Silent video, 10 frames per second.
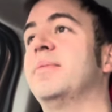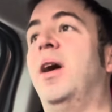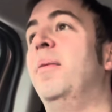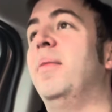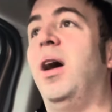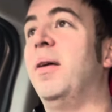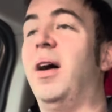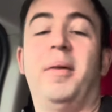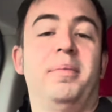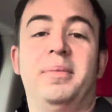
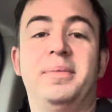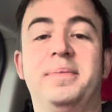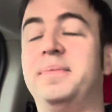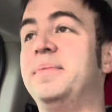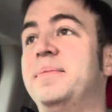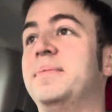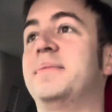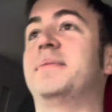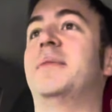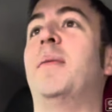
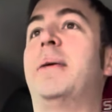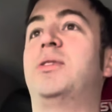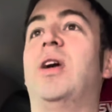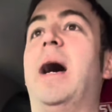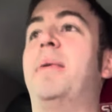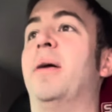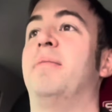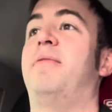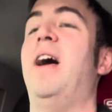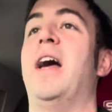I'm absolutely happy. I'm
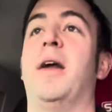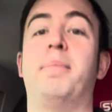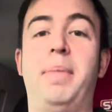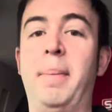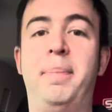fair, and I'm